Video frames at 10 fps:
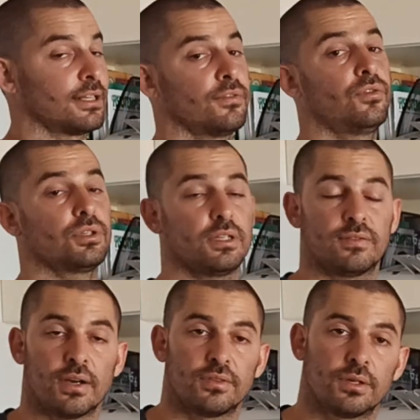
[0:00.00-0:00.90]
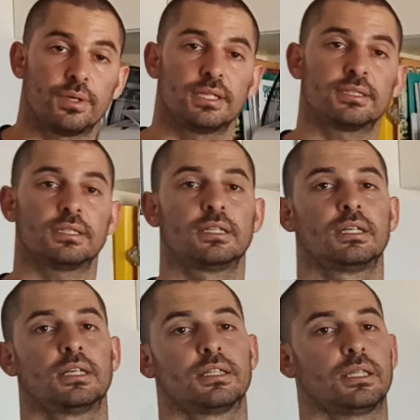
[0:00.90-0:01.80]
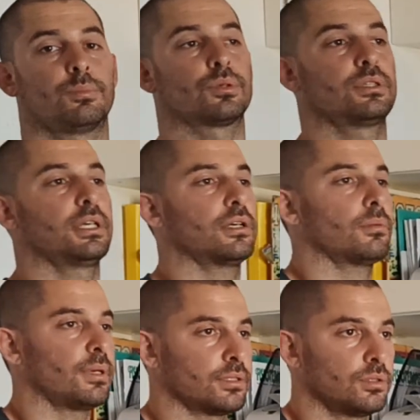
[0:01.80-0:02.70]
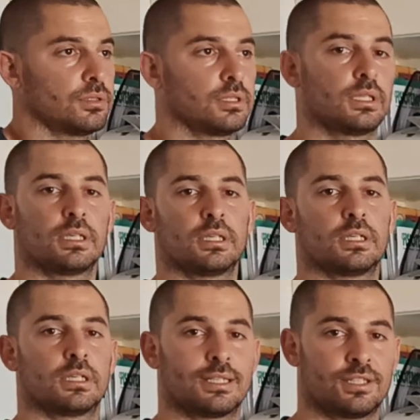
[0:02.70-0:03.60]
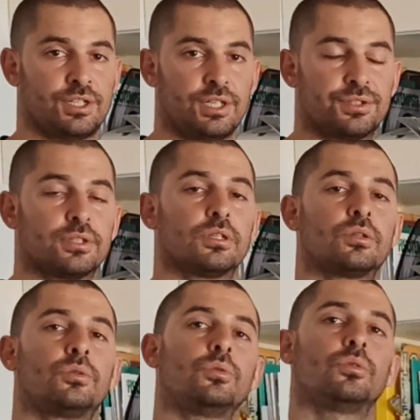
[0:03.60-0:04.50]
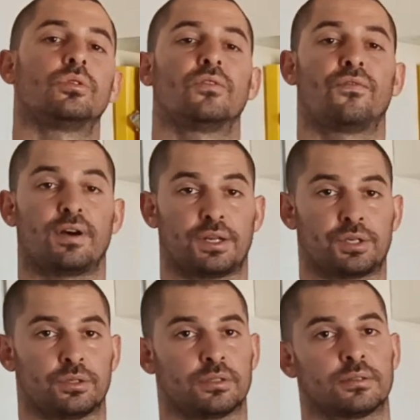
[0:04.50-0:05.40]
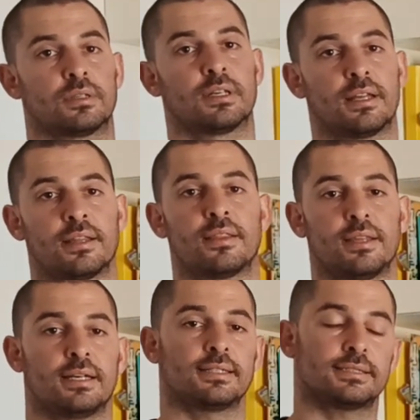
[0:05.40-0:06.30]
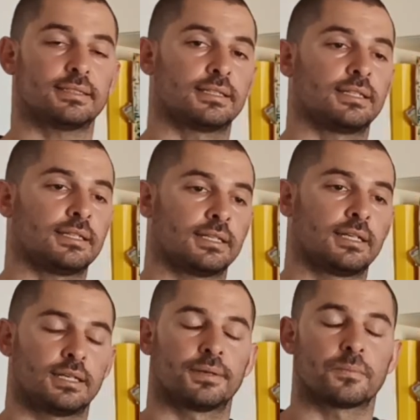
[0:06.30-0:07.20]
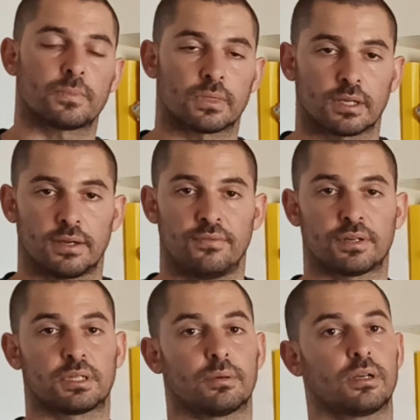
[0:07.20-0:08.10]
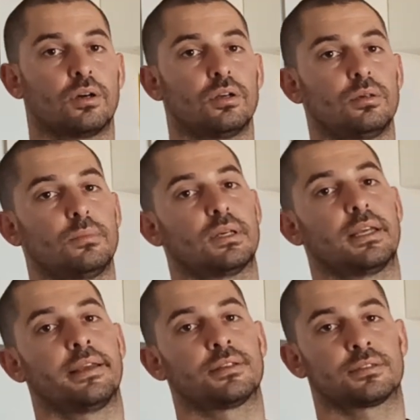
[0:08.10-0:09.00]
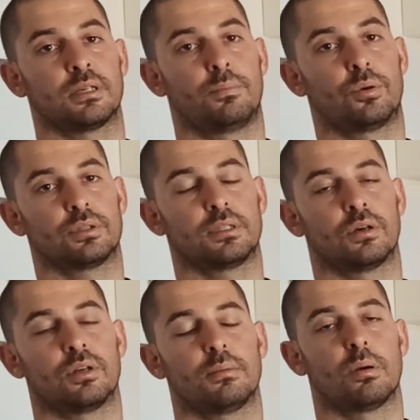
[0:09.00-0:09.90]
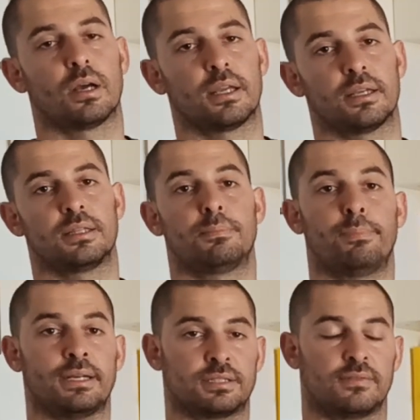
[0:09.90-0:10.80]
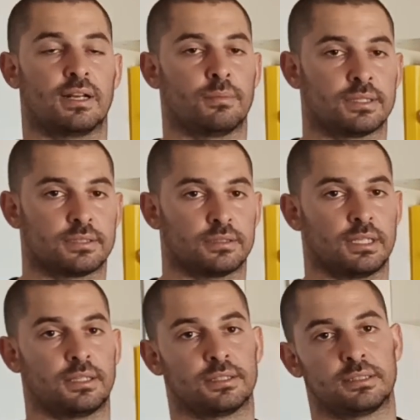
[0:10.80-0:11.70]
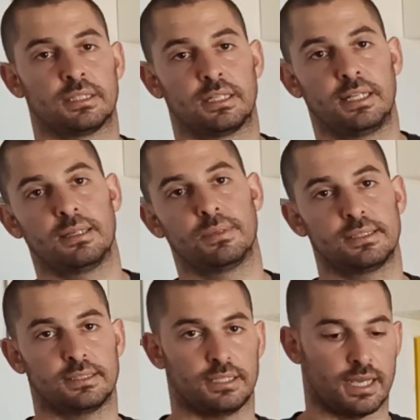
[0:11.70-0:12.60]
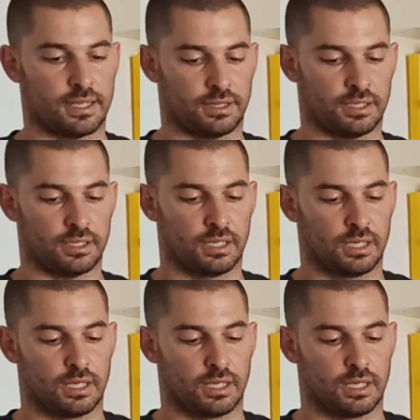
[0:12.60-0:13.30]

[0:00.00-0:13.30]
than 45 degrees, the posterior muscles cease to function, and thus the vertebral column is supported only by the passive elements, that is the ligaments and the